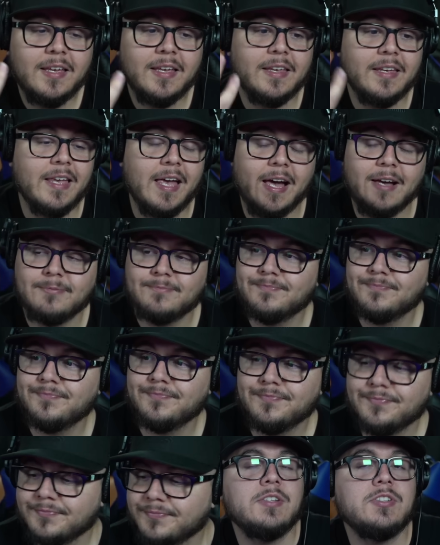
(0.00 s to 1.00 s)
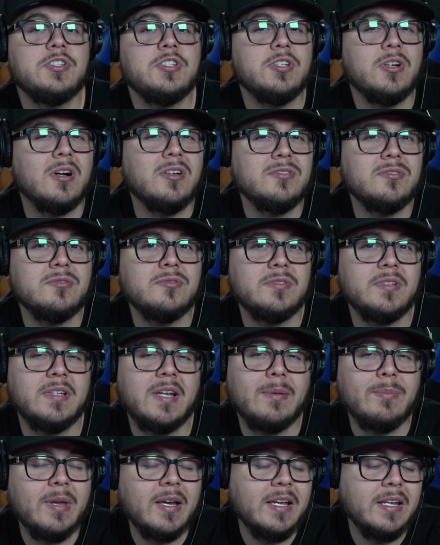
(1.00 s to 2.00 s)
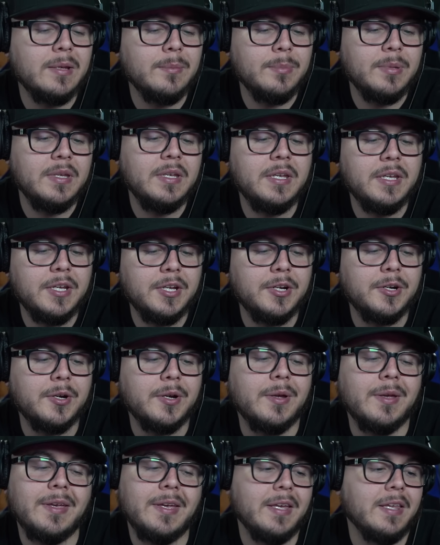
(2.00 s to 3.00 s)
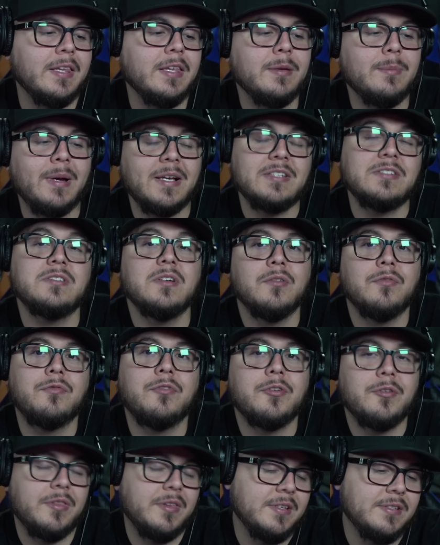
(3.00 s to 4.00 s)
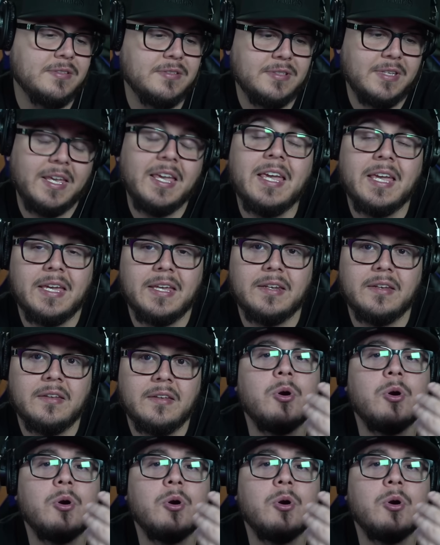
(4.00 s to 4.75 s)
Yeah. And she also said, I'm not going to be here killing myself for this kid.